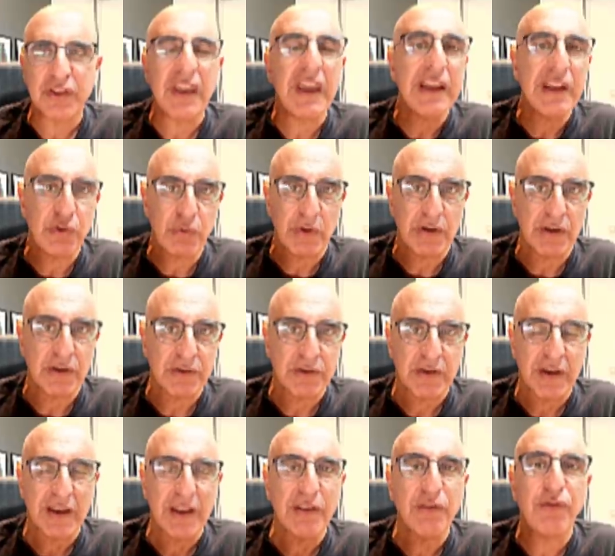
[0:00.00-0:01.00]
day traders,
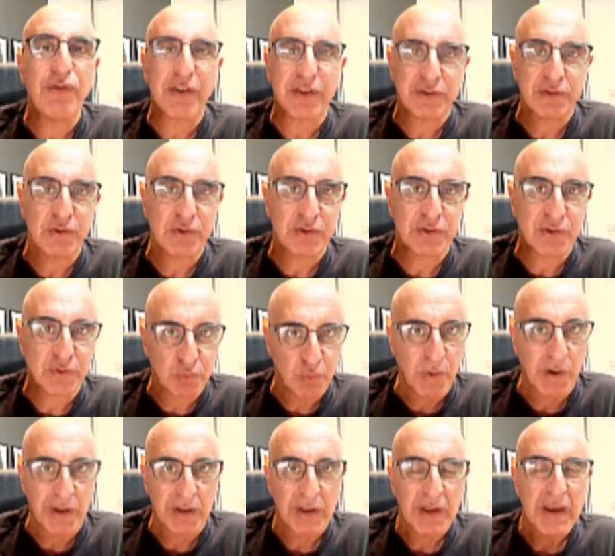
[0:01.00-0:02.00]
investors as
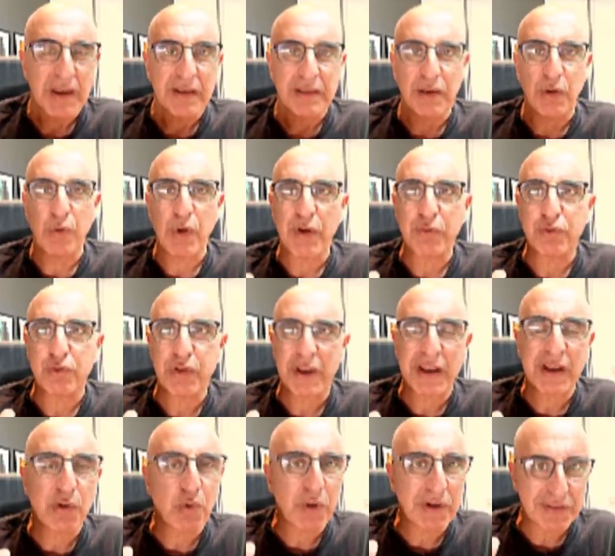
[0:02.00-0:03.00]
well. Now you have to
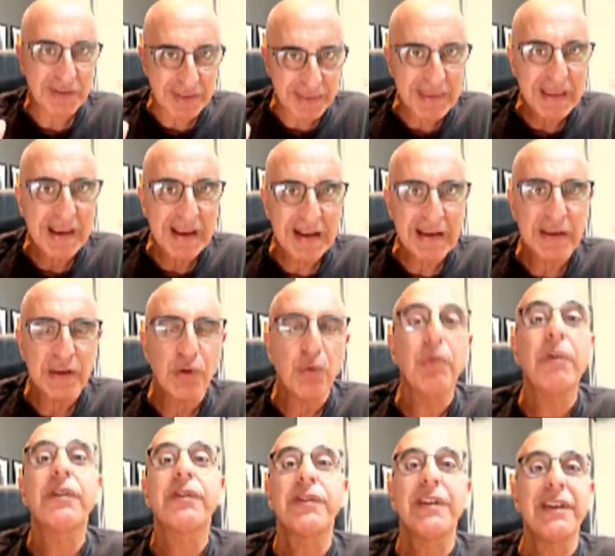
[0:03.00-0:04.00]
take a look at the daily, you
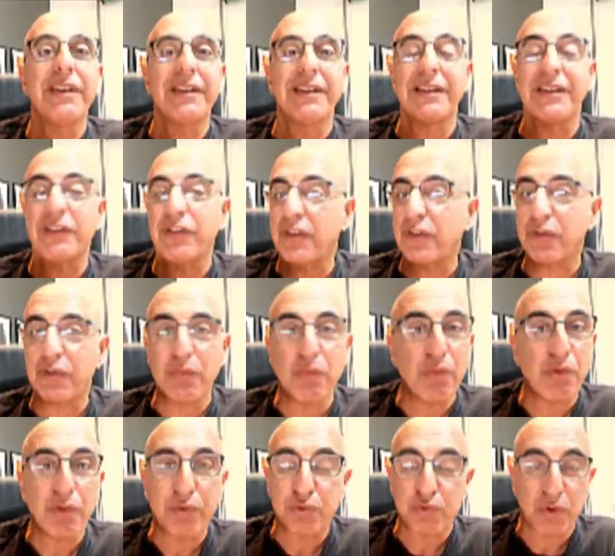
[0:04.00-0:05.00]
will see that it just
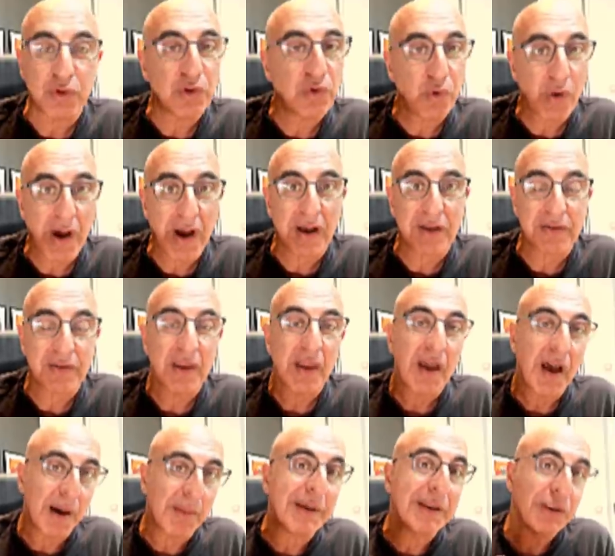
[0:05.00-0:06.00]
moved to a new highs,
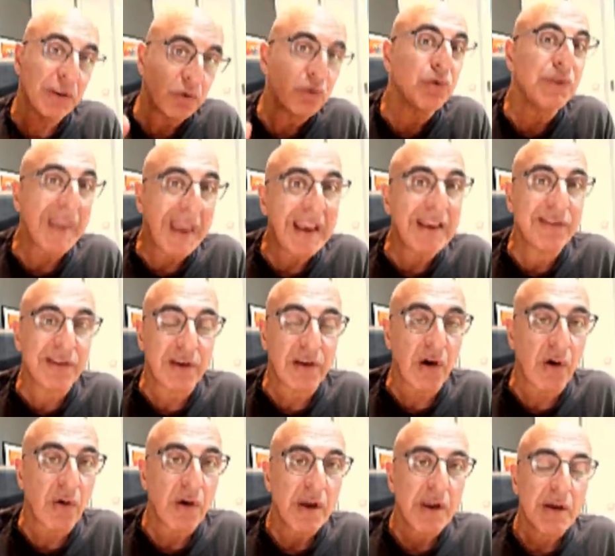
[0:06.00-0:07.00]
I mean two days
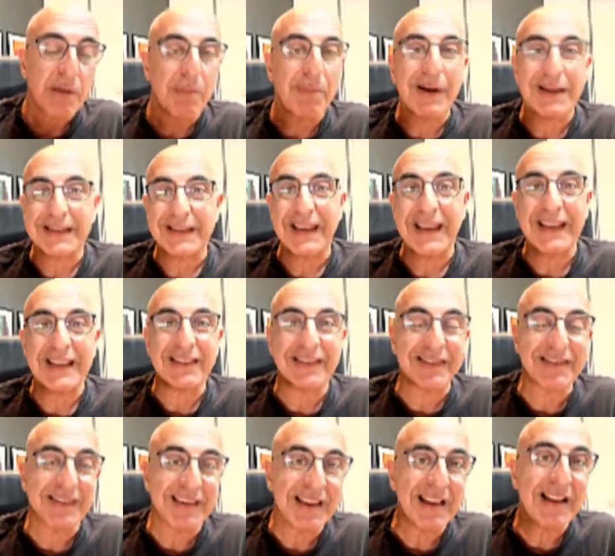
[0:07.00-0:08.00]
ago, but it
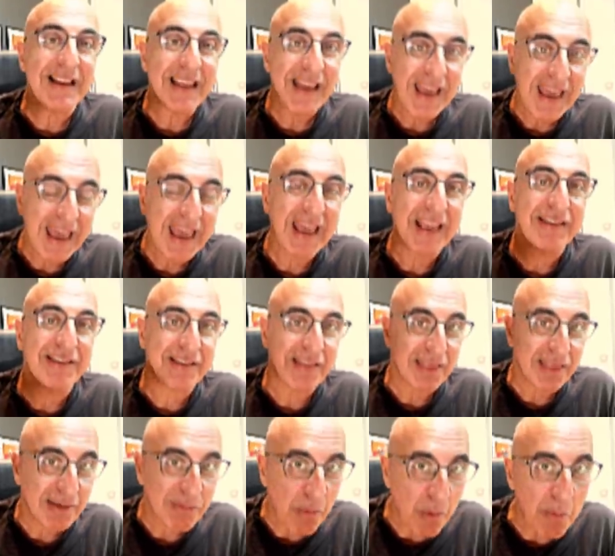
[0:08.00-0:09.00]
still has
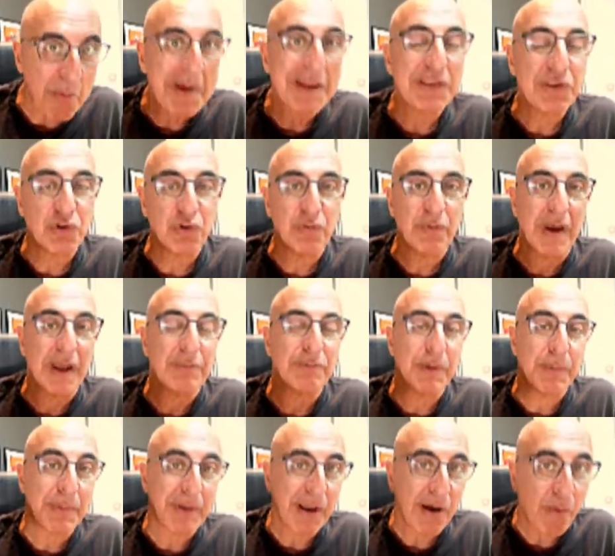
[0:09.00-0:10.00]
the momentum and
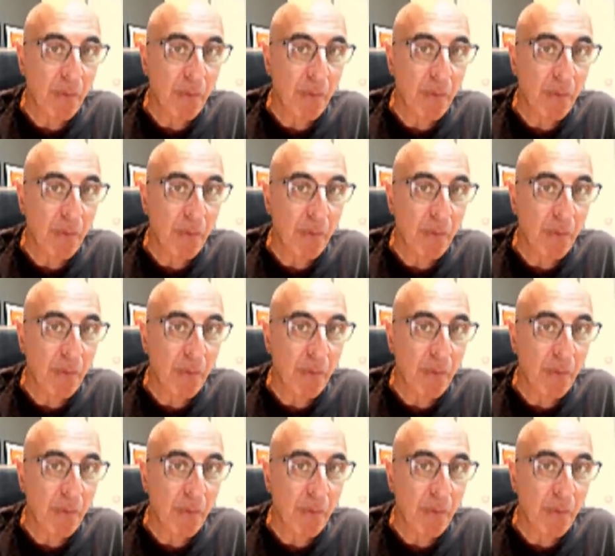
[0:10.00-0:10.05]
people are